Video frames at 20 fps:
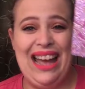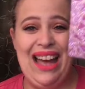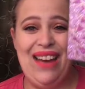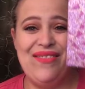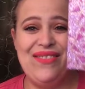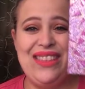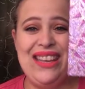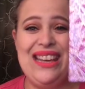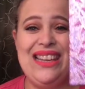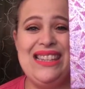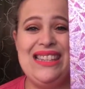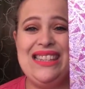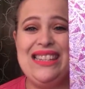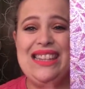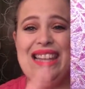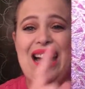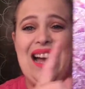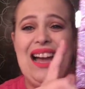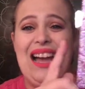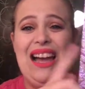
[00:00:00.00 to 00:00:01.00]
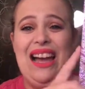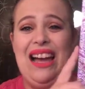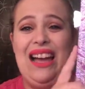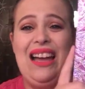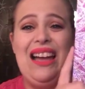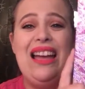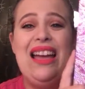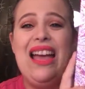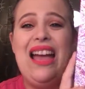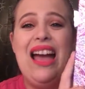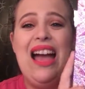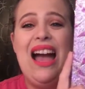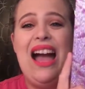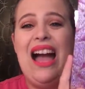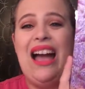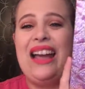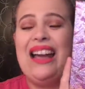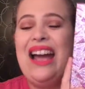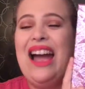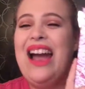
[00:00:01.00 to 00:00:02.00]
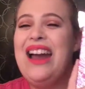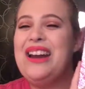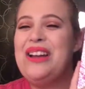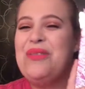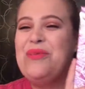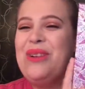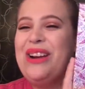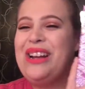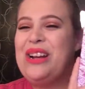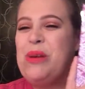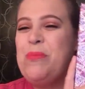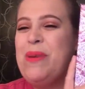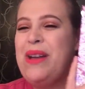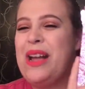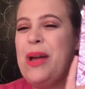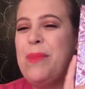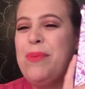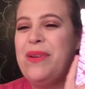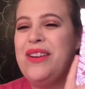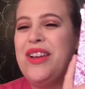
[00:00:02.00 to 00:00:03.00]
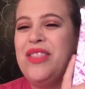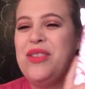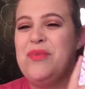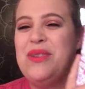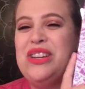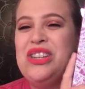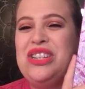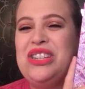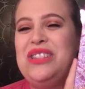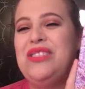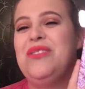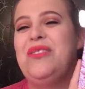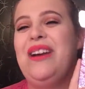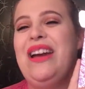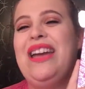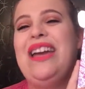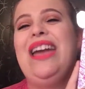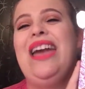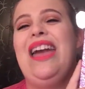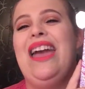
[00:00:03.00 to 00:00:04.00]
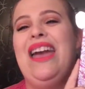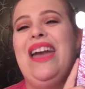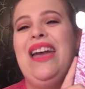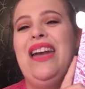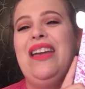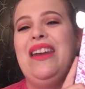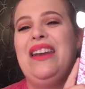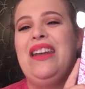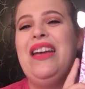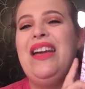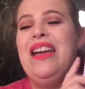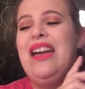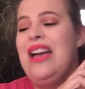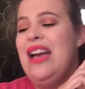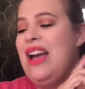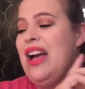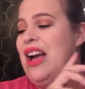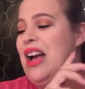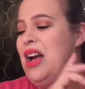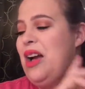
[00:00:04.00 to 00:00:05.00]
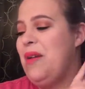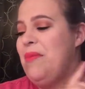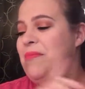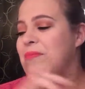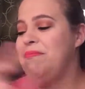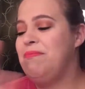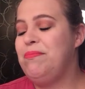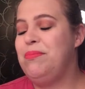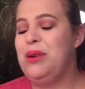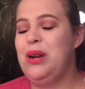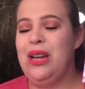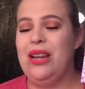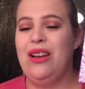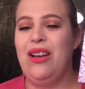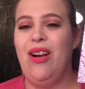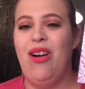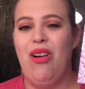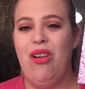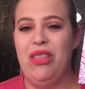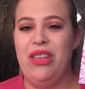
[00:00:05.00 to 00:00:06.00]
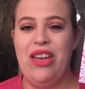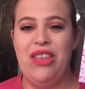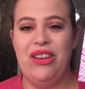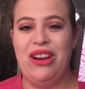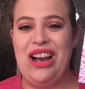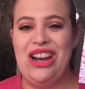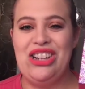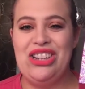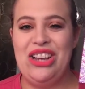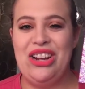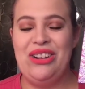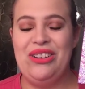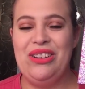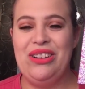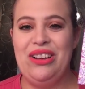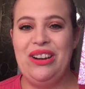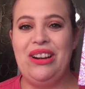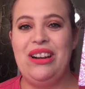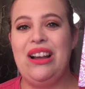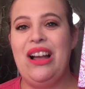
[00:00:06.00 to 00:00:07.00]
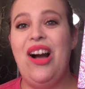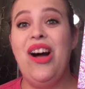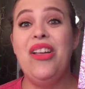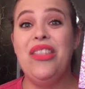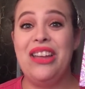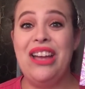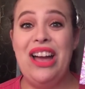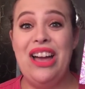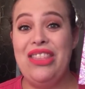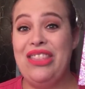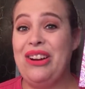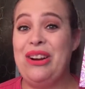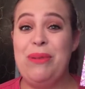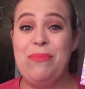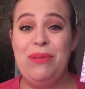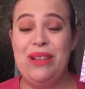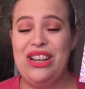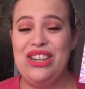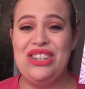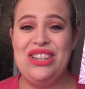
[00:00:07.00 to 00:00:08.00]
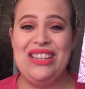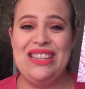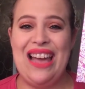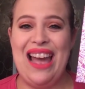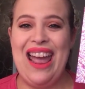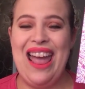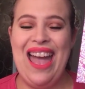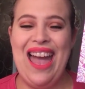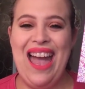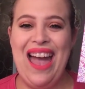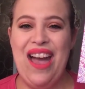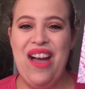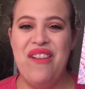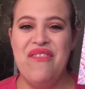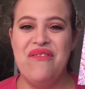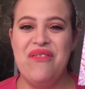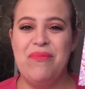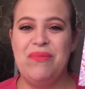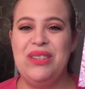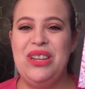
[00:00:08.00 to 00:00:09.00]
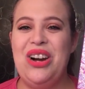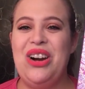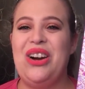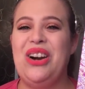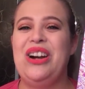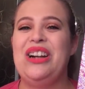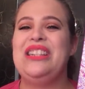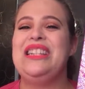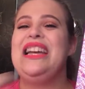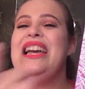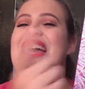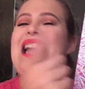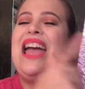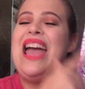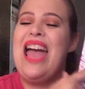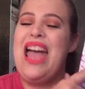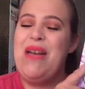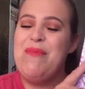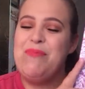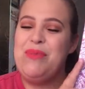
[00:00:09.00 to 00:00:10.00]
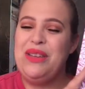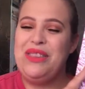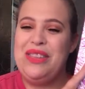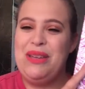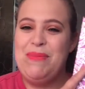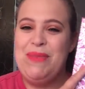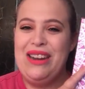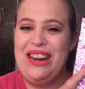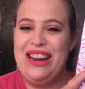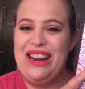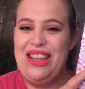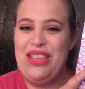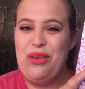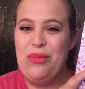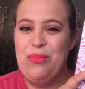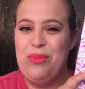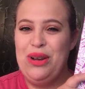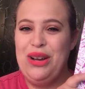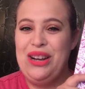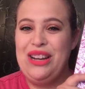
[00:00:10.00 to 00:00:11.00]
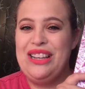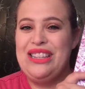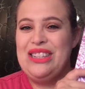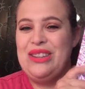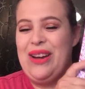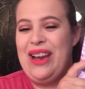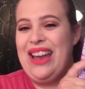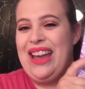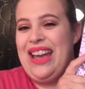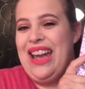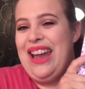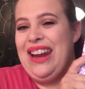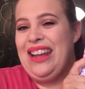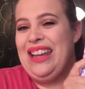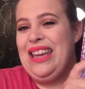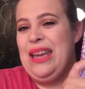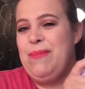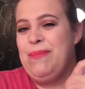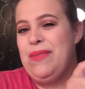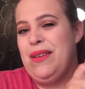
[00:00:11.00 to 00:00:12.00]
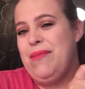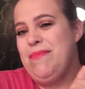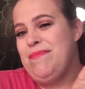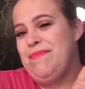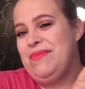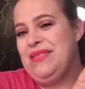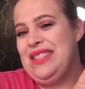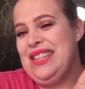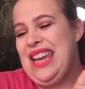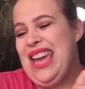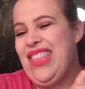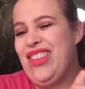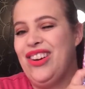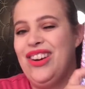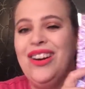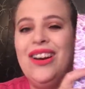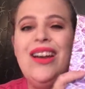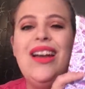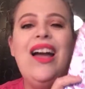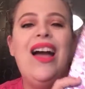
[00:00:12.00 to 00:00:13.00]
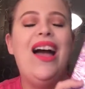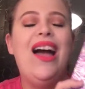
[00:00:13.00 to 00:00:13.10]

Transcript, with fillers: to have this. I kind of want to go pick up another one just so I can put all the other blushes I have from Tarte and put them in another book, so I can kind of keep them together.